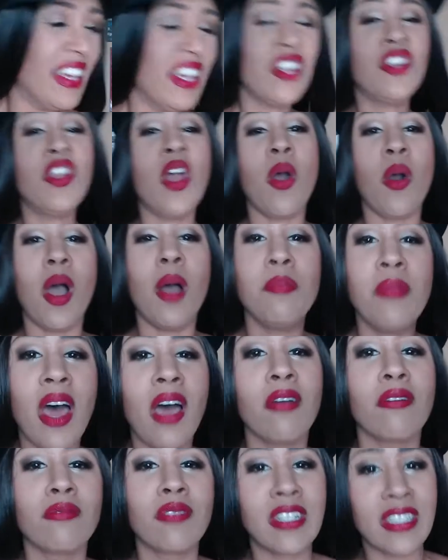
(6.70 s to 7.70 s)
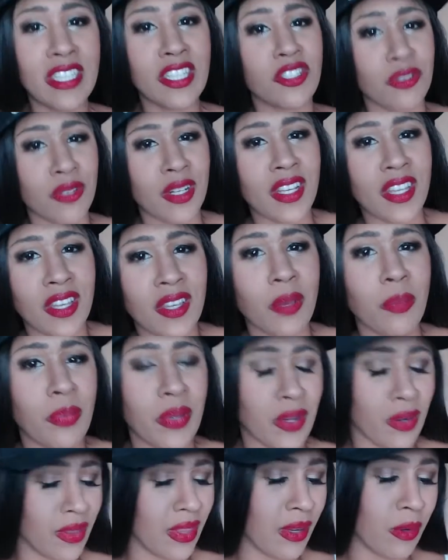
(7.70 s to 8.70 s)
No, I'm not really drinking a beer
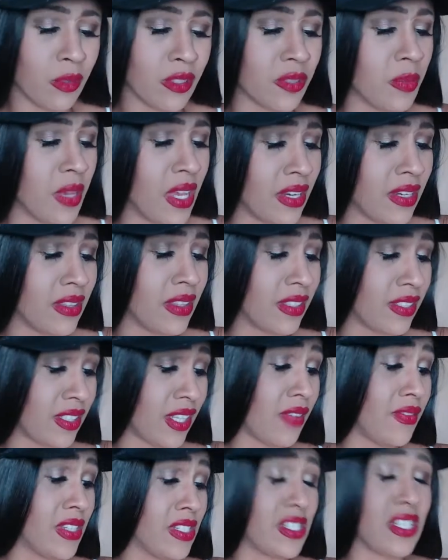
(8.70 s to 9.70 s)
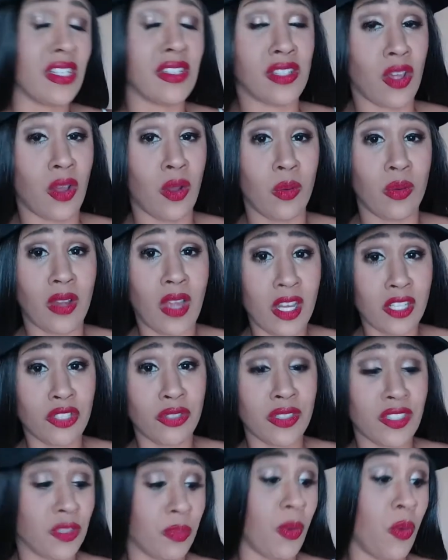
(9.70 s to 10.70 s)
that was made in the 1700s,
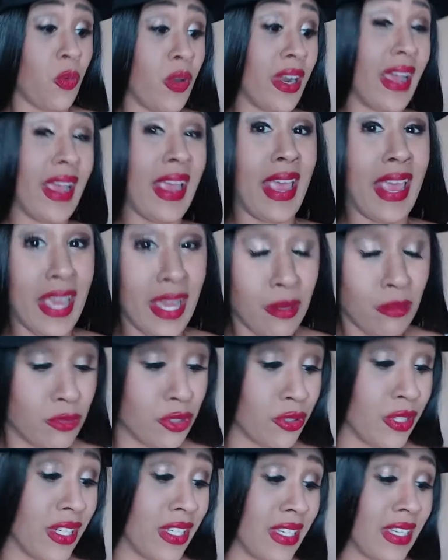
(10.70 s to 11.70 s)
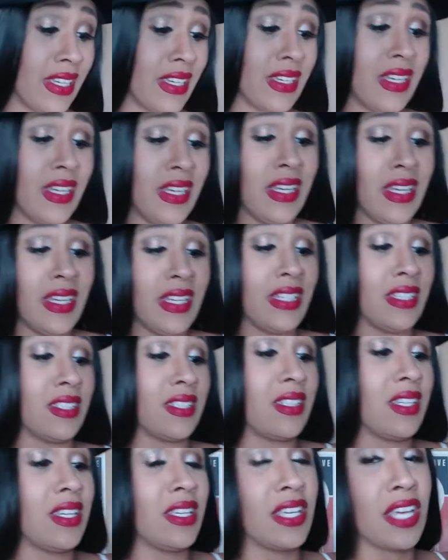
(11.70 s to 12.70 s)
but what I am drinking is
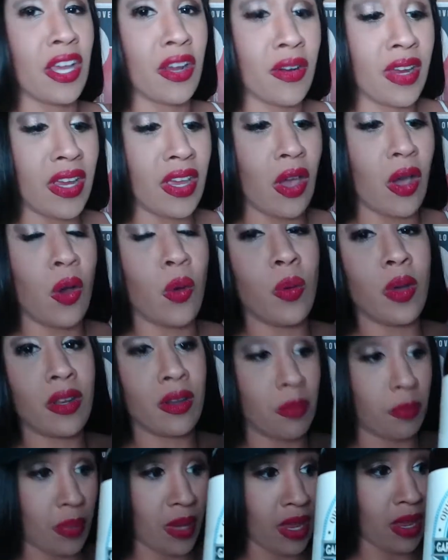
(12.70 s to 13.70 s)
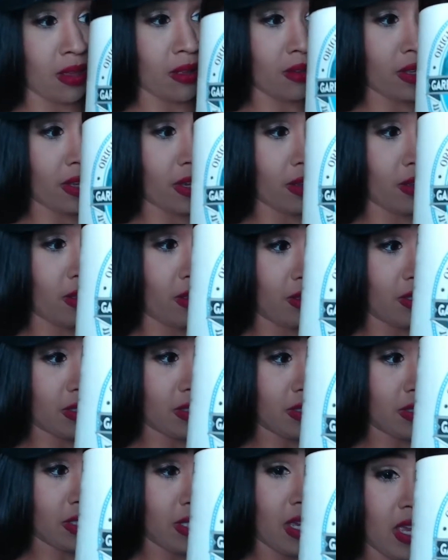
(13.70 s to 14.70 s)
the GarryOwen Pale Ale.
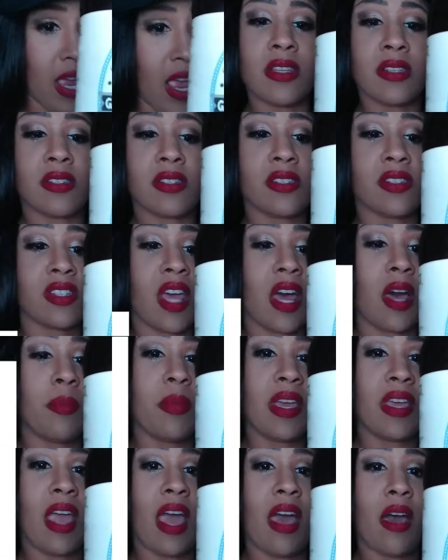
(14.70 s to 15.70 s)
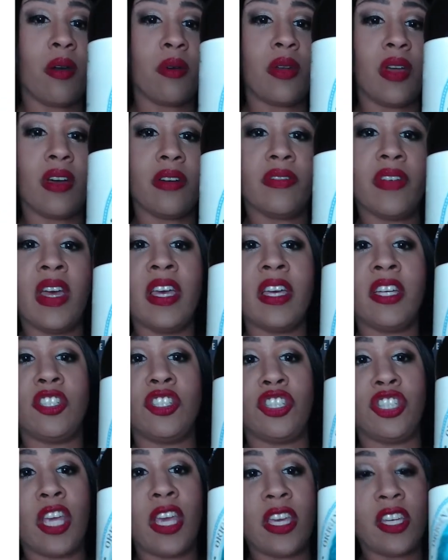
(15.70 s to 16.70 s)
This is coming out of
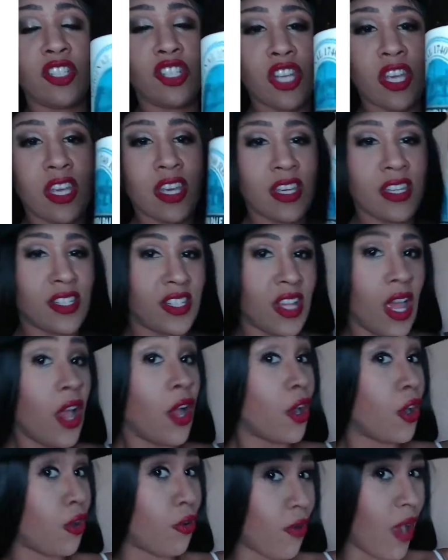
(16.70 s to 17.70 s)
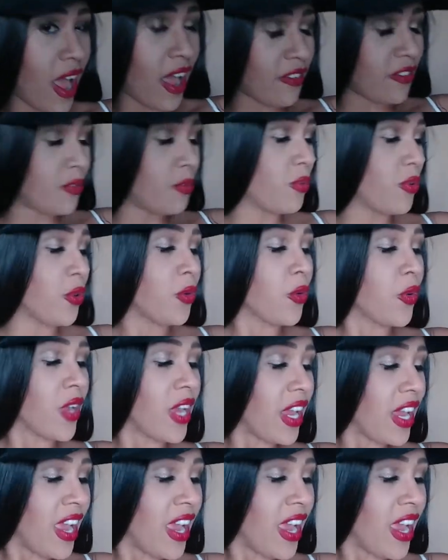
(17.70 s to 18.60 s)
JJ's Craft Brewery.